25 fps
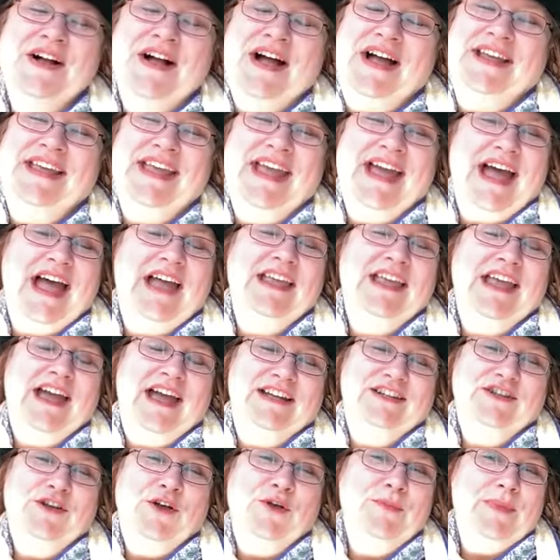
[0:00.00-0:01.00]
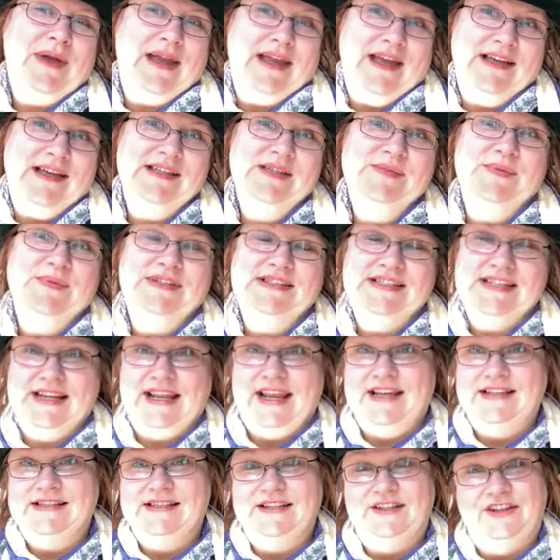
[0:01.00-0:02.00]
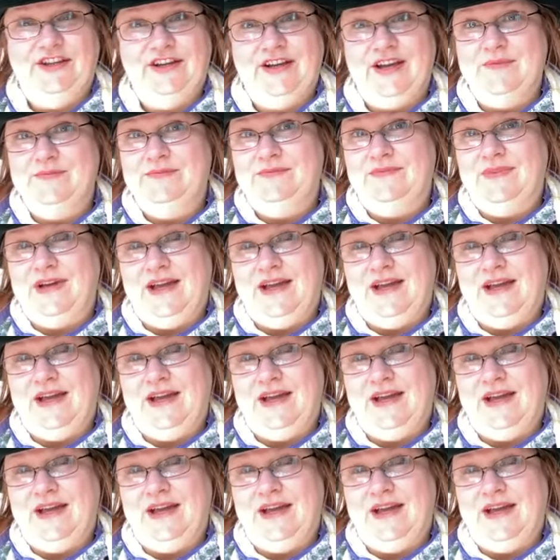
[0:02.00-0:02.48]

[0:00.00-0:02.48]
Yeah, I told my husband today, I said, look, I'm,